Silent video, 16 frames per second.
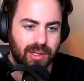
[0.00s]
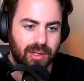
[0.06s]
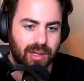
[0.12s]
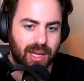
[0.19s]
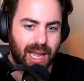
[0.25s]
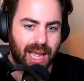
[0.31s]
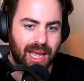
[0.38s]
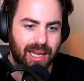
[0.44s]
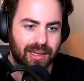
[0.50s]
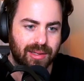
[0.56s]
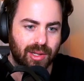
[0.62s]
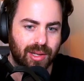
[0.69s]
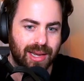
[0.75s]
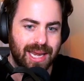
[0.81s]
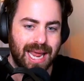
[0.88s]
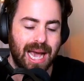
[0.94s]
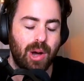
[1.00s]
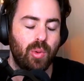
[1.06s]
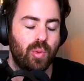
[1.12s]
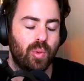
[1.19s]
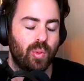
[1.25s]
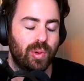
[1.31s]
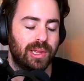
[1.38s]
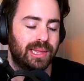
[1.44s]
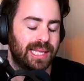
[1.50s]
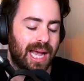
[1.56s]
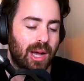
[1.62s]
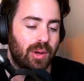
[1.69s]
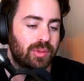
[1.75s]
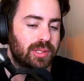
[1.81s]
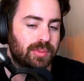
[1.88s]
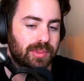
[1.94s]
and now with
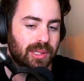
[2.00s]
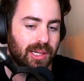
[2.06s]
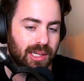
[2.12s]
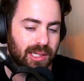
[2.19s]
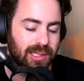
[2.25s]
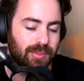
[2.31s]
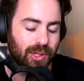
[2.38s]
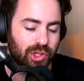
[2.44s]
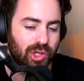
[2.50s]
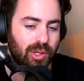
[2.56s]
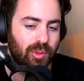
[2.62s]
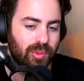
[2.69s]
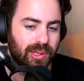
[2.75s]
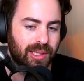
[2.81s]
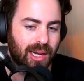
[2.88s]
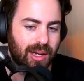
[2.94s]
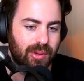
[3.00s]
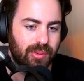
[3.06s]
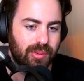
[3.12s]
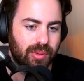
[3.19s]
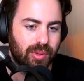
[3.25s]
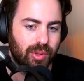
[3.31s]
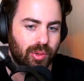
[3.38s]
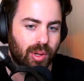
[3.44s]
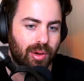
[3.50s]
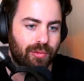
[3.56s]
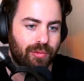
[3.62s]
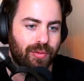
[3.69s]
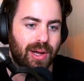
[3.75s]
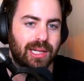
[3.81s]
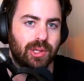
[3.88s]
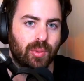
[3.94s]
Tau, especially with Tau, you can
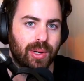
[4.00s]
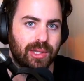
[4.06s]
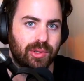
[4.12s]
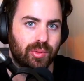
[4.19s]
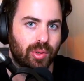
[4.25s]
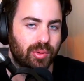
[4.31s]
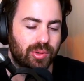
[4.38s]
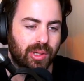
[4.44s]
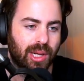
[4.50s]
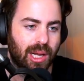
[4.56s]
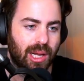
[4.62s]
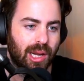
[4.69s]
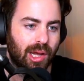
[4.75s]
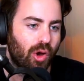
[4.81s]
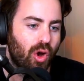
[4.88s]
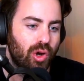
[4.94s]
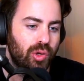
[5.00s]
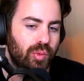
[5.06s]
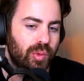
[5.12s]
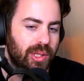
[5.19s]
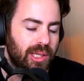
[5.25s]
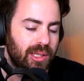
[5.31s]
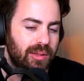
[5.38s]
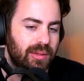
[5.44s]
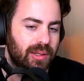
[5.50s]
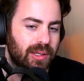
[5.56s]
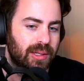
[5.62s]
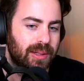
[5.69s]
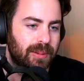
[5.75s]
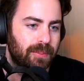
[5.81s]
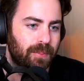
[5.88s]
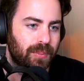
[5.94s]
find a way to OTK. Like all you need
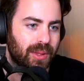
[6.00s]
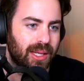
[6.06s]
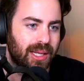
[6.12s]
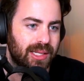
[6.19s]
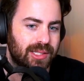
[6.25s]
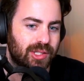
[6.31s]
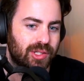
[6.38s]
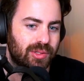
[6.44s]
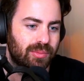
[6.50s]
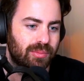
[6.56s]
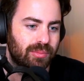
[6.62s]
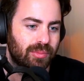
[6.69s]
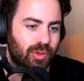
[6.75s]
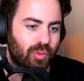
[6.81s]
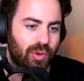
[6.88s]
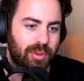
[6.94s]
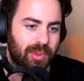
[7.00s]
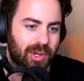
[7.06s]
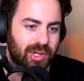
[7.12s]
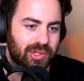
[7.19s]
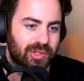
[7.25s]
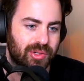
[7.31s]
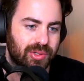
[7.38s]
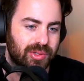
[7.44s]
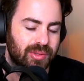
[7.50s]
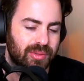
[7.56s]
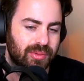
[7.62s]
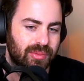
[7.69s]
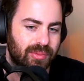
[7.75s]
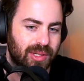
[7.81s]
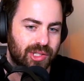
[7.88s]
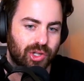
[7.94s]
is 3 monsters.
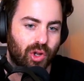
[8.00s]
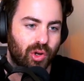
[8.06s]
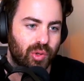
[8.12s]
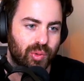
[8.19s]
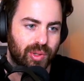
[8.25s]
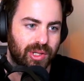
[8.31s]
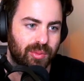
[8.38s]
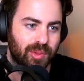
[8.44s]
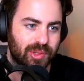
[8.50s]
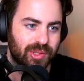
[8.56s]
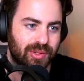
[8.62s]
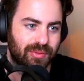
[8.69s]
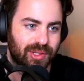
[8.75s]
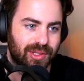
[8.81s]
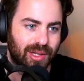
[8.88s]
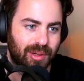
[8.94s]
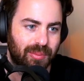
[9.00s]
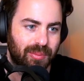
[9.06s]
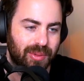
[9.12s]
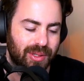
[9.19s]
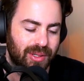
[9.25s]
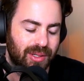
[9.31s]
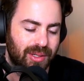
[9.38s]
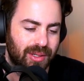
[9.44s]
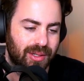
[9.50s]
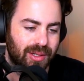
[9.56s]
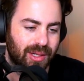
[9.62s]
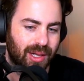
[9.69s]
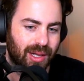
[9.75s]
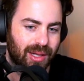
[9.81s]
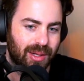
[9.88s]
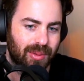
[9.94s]
That's all you need most of the time.
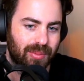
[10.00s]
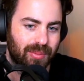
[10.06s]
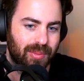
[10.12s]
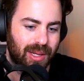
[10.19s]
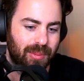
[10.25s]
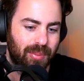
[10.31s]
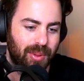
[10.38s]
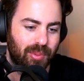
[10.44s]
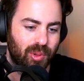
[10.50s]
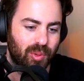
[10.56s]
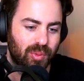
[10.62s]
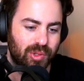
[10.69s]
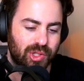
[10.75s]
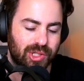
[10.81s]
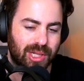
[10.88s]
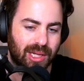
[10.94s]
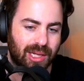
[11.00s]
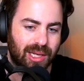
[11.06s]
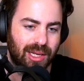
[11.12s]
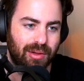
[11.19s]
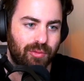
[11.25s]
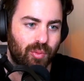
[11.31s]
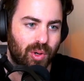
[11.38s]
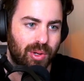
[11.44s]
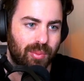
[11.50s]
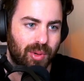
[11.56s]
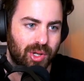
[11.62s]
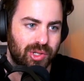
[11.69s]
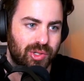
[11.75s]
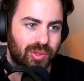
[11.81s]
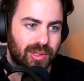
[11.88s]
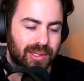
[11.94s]
And people will just like leave one
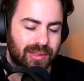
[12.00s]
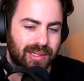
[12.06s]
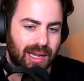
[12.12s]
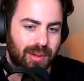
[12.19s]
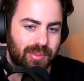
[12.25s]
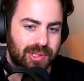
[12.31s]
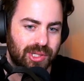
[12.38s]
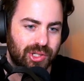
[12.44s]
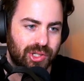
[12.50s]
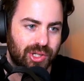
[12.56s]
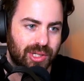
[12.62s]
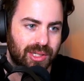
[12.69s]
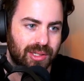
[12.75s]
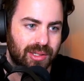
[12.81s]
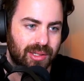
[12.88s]
monster in attack position.